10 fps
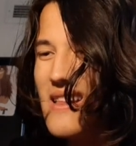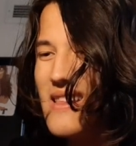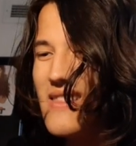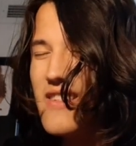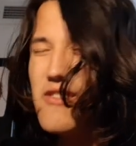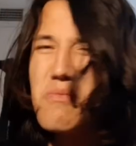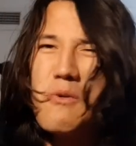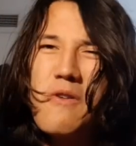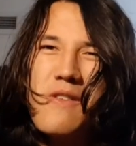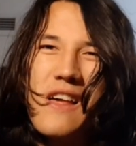This is
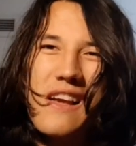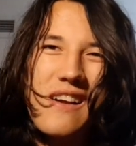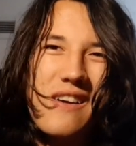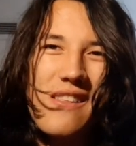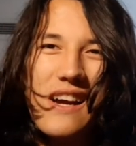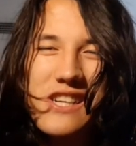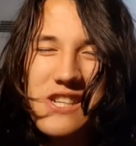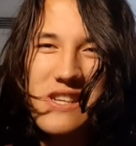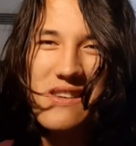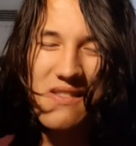more of a
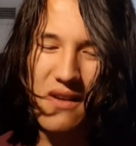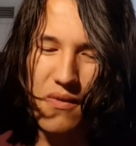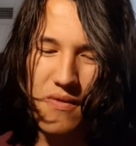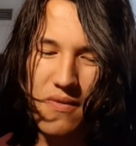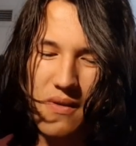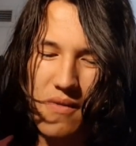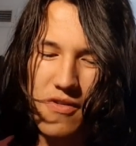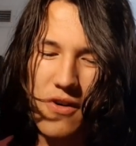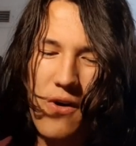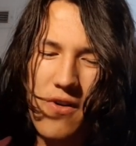collection of
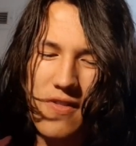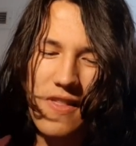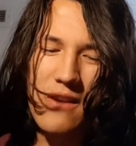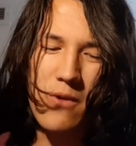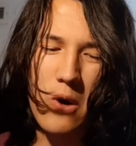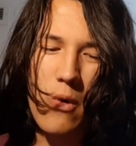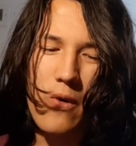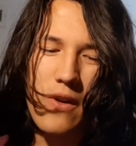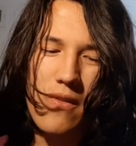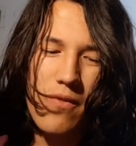songs that they had
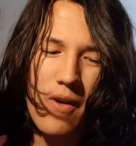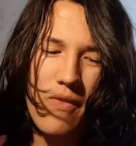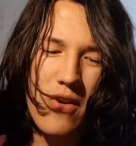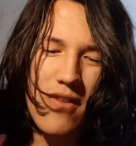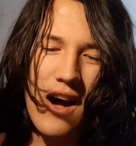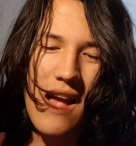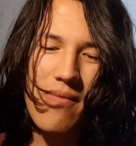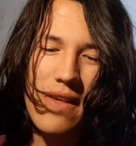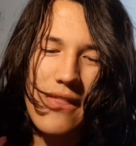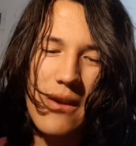recorded from their time
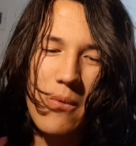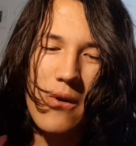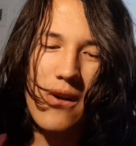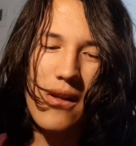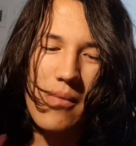that they were